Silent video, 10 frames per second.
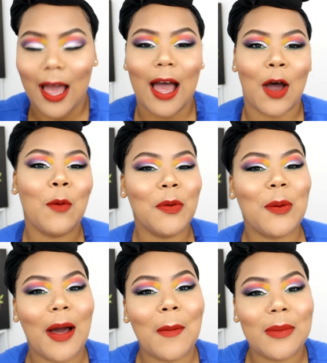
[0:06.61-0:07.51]
I hope you
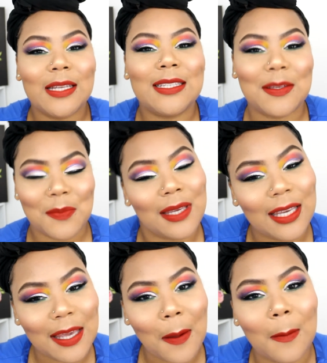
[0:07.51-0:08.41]
all missed
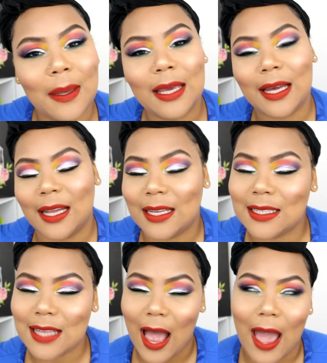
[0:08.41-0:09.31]
me
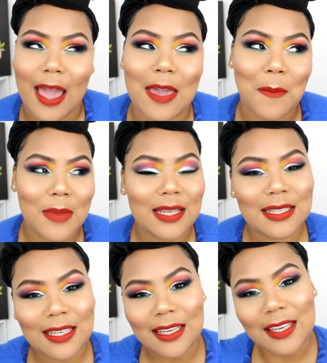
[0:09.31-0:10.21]
because I
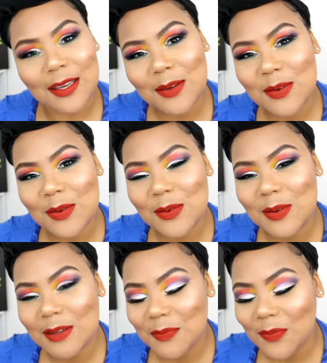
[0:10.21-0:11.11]
missed
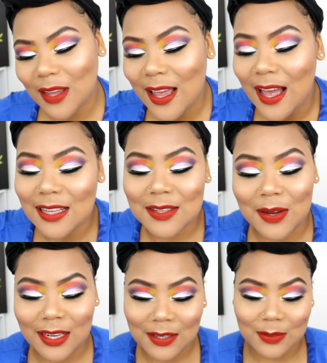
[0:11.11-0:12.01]
you. So
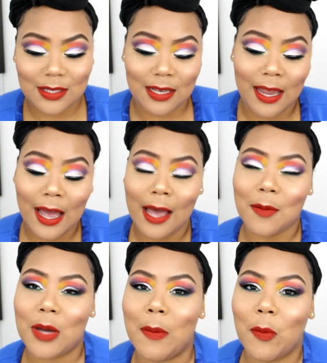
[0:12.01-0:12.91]
anywho, today I
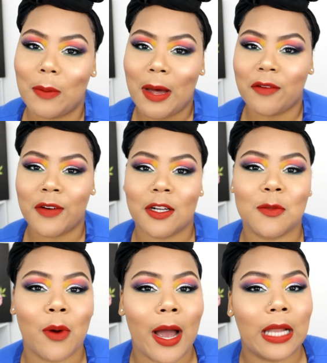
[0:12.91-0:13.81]
am coming with my
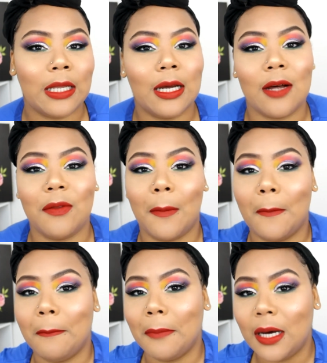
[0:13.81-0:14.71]
first Pride look of the
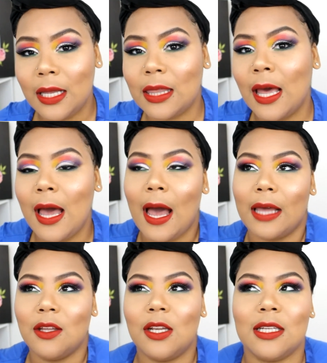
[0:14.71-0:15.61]
month.
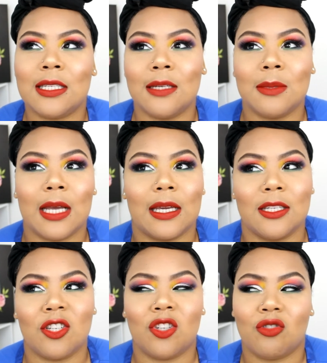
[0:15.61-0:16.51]
I know that it seems like
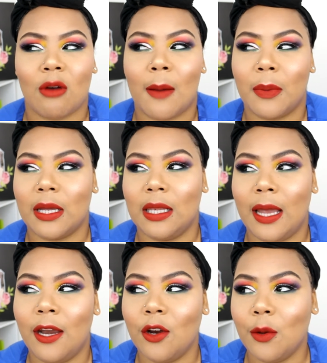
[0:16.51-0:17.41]
it's dropping
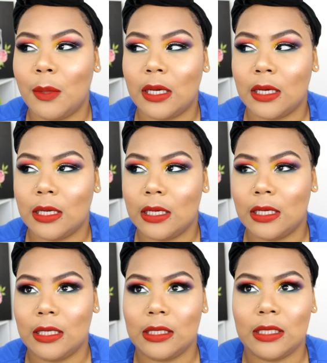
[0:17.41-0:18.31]
later
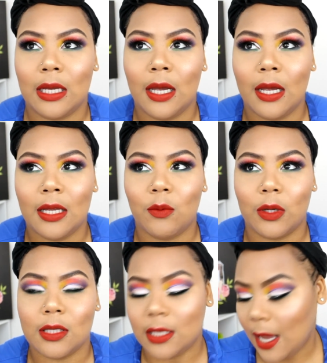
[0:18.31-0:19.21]
because,
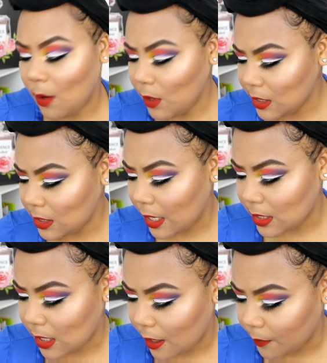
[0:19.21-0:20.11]
well, today, what is
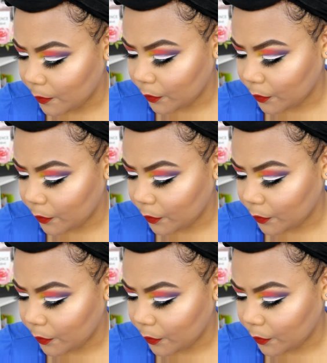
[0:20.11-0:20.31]
today's date?